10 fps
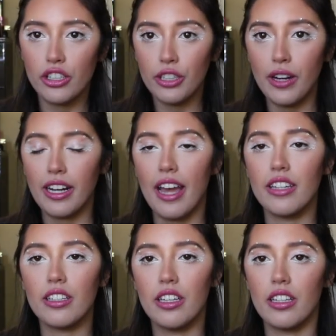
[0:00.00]
on your right
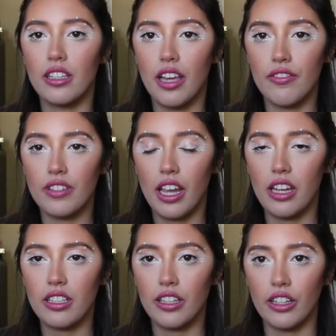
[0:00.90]
hand and the left
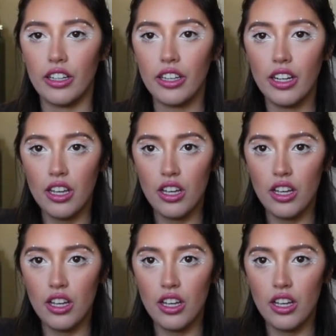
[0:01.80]
hand here.